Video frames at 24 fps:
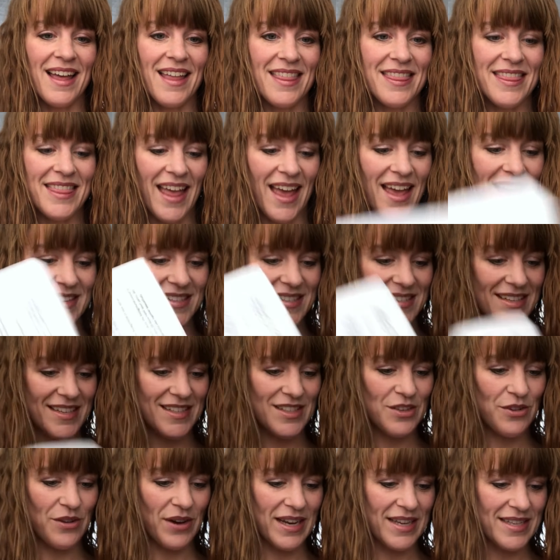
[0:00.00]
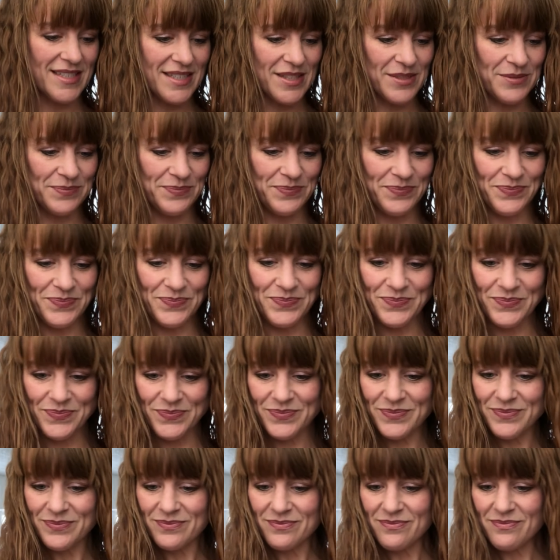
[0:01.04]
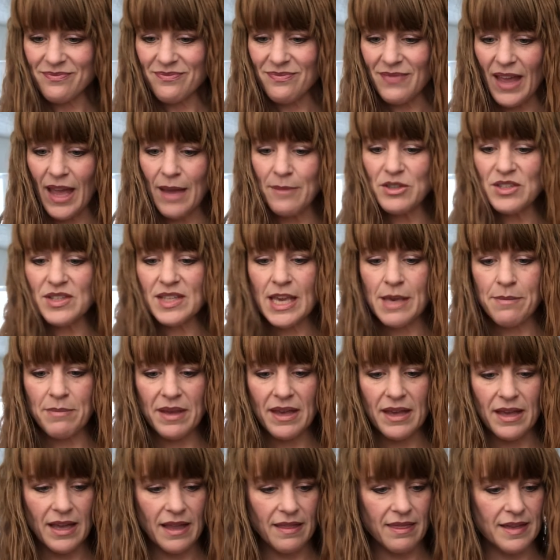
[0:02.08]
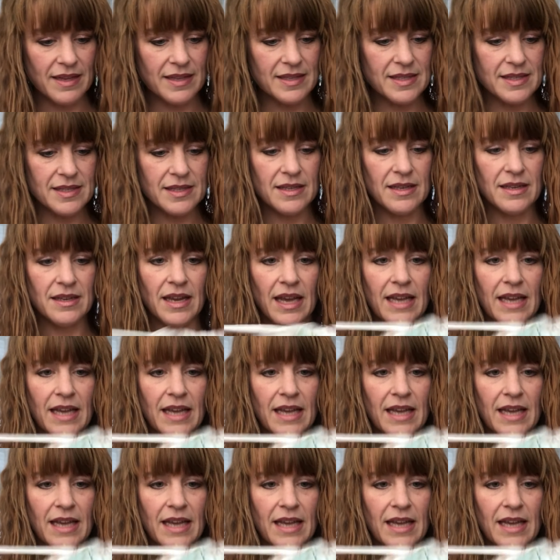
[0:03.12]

that is great. I'm just keeping it in this.